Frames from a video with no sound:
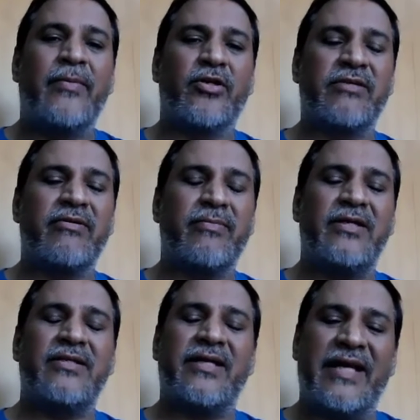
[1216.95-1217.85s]
Because
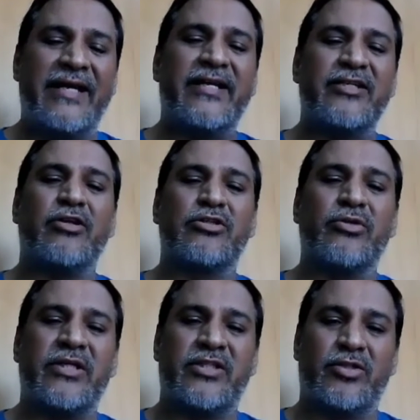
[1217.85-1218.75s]
remember, the lender is
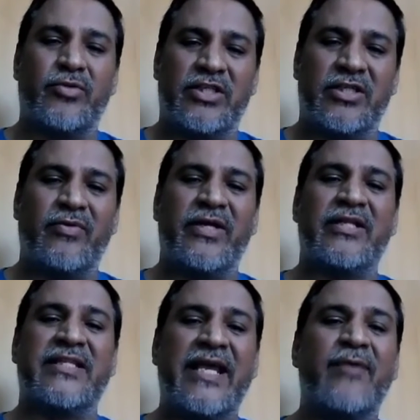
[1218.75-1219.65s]
also in a situation
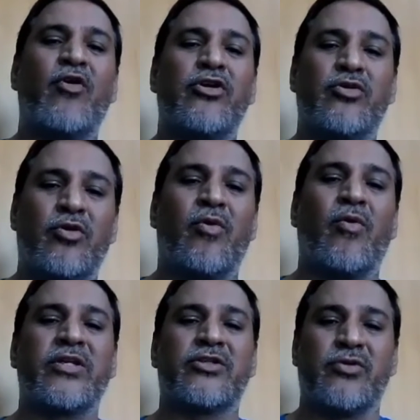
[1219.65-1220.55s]
where they want to know
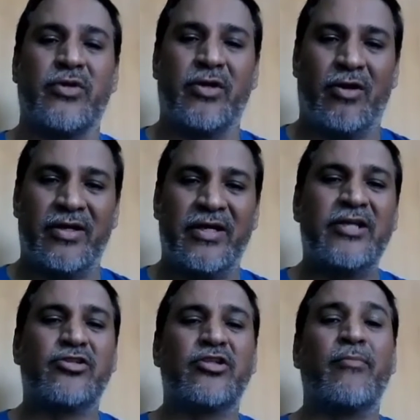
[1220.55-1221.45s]
what is going on.
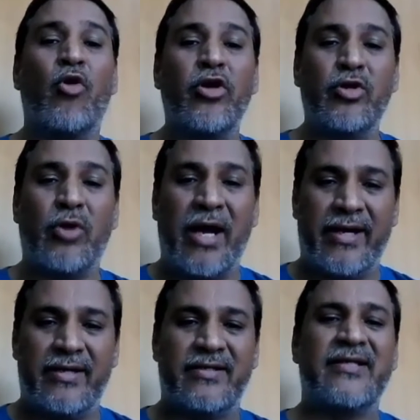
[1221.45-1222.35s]
So the more you
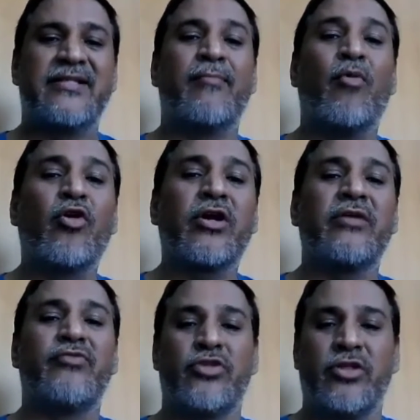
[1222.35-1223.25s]
hide, the more
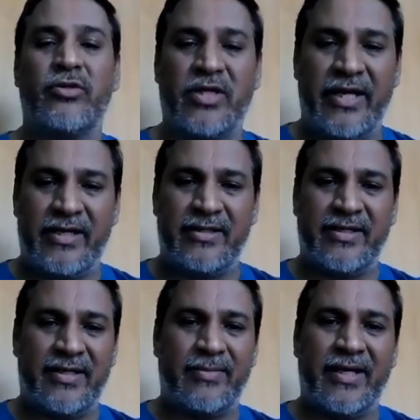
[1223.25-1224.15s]
confusion you create in
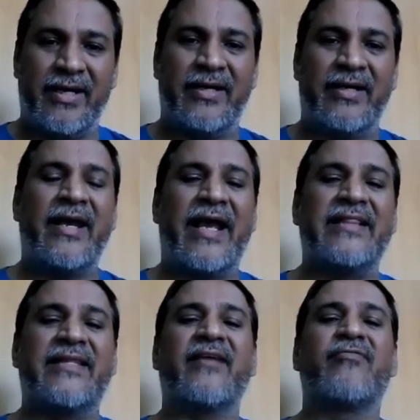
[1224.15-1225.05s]
their mind,
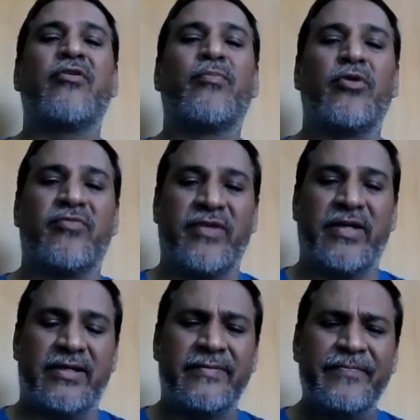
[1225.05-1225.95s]
and therefore put
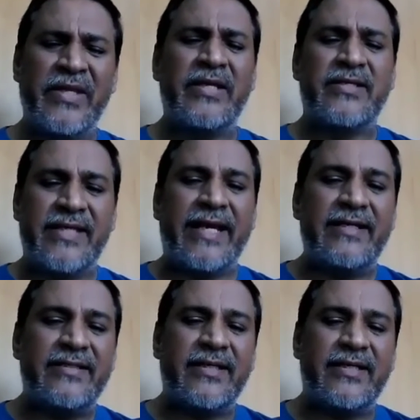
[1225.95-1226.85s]
fear.
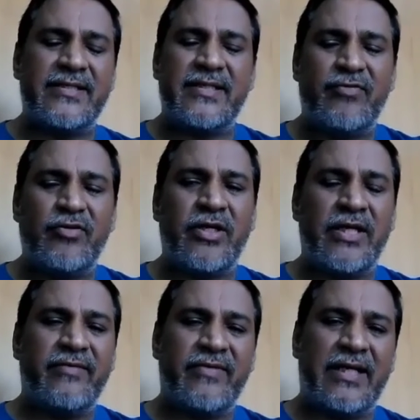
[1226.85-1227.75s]
Second thing is, if you're
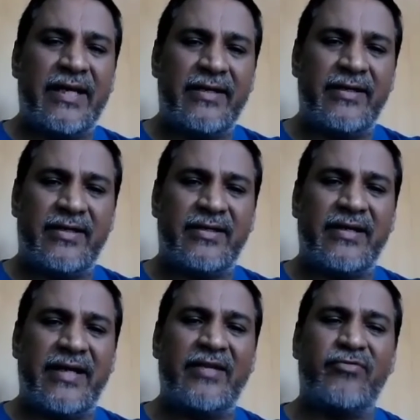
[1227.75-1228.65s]
dealing with a lender
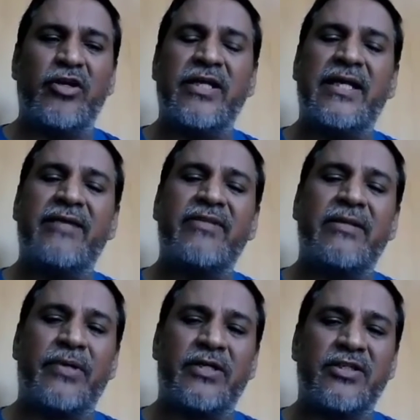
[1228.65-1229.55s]
and if you're
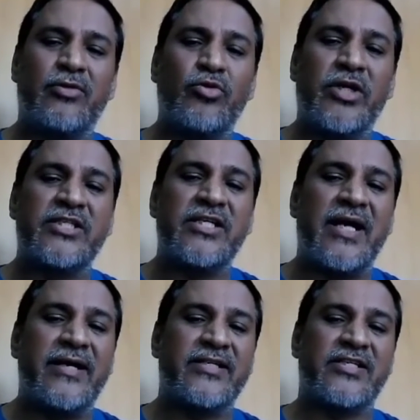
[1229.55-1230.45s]
a person who
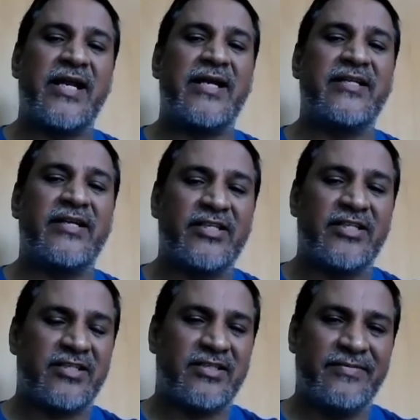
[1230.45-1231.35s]
doesn't understand the
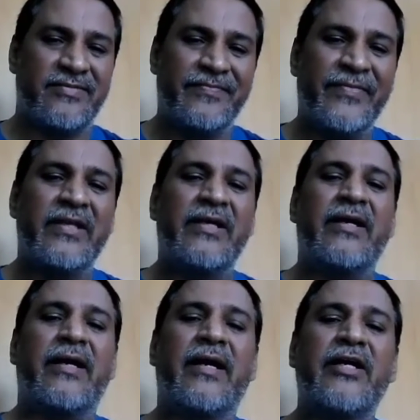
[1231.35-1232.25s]
risks,
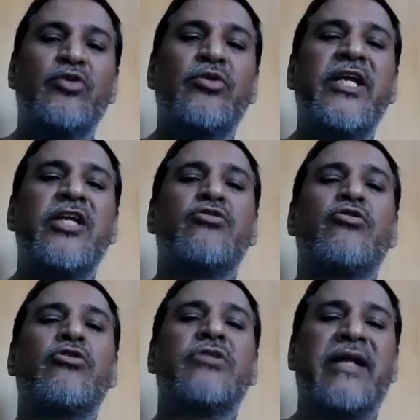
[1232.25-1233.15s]
you need to
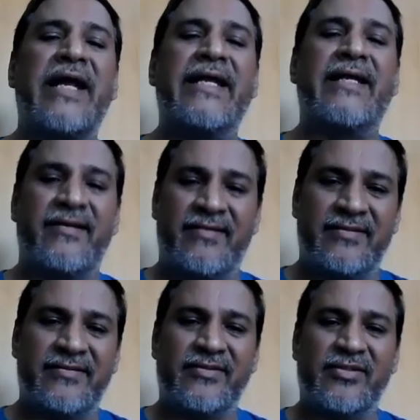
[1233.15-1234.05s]
go to the right
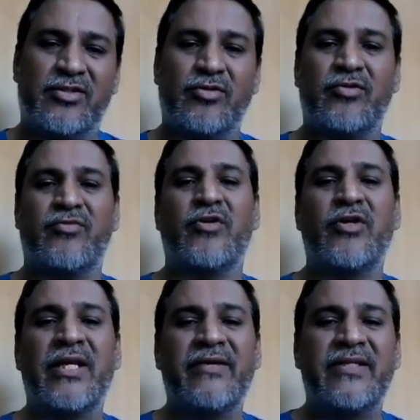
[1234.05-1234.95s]
level. So if
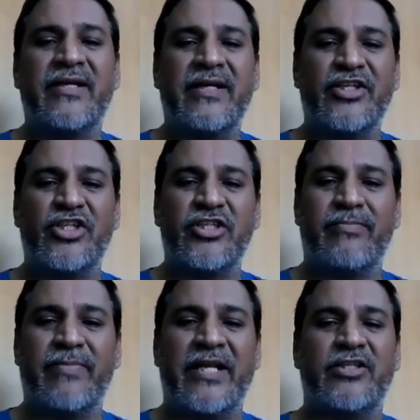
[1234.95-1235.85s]
you're dealing with a
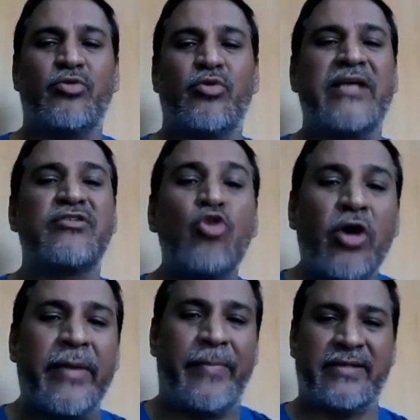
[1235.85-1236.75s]
relationship manager who has
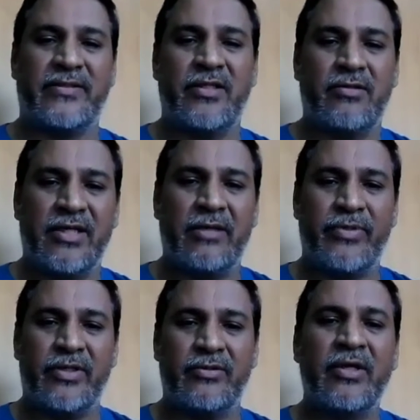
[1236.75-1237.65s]
no capacity to
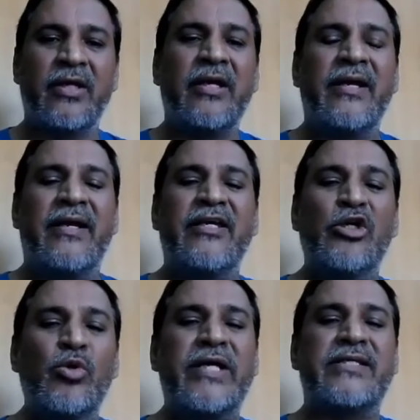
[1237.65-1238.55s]
help you,
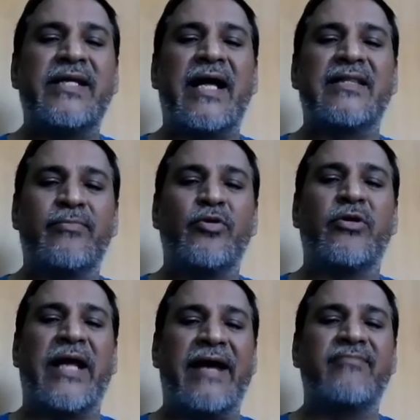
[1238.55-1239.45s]
you as an
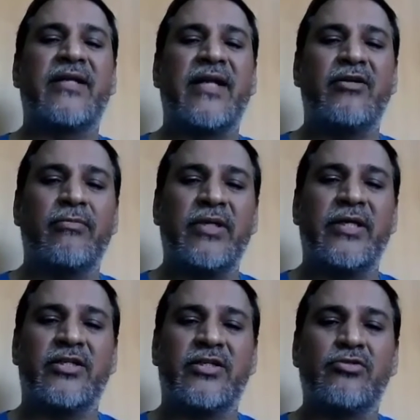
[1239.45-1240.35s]
entrepreneur have the right
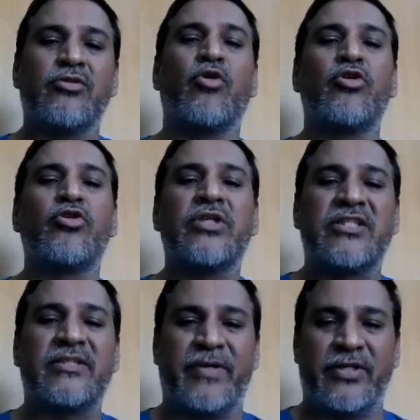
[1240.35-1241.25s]
obligation to go to
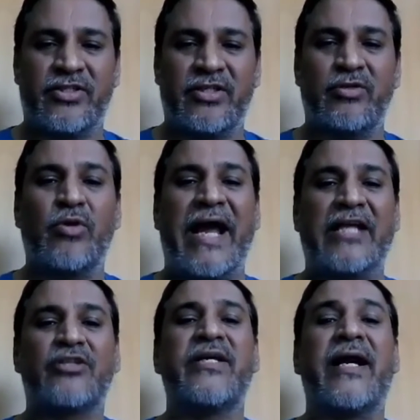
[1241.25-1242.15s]
this person who
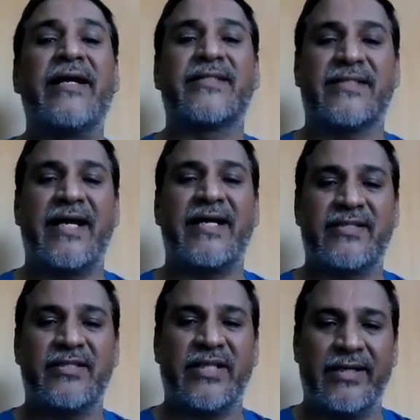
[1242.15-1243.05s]
actually
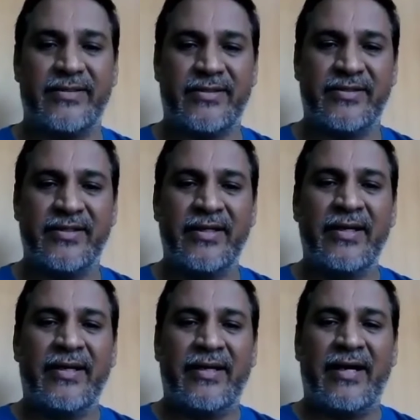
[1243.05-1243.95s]
understands the challenges.
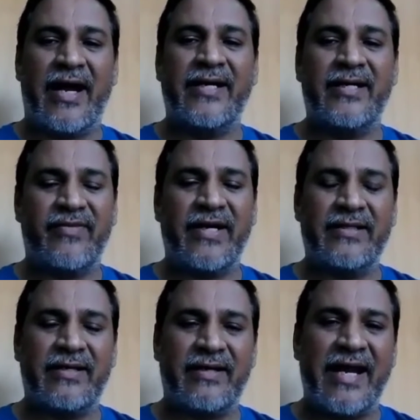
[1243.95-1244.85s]

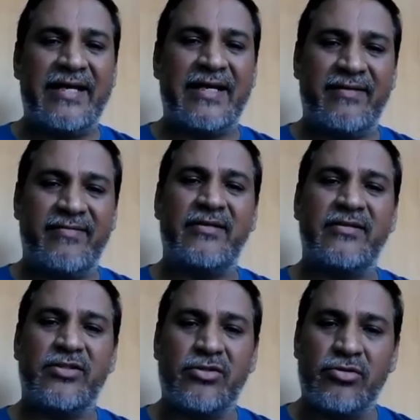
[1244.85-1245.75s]
Identifying the right level
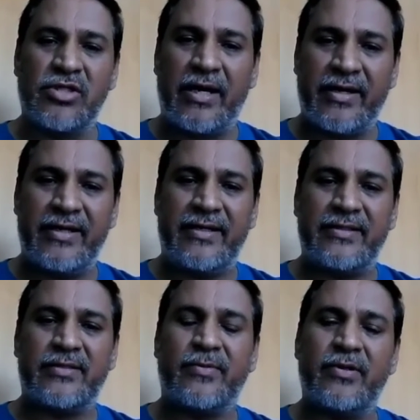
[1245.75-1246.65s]
to target
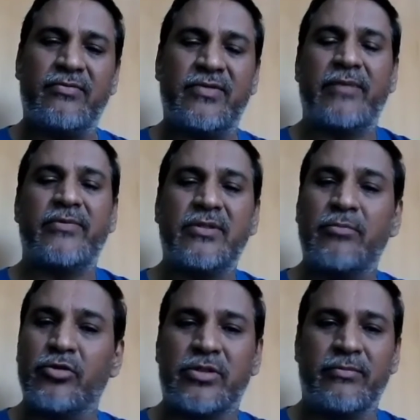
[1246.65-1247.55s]
at this point of time is
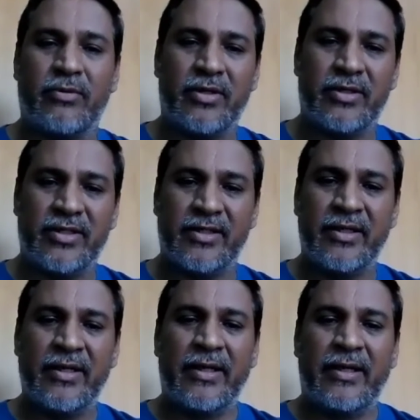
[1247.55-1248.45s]
the most important thing.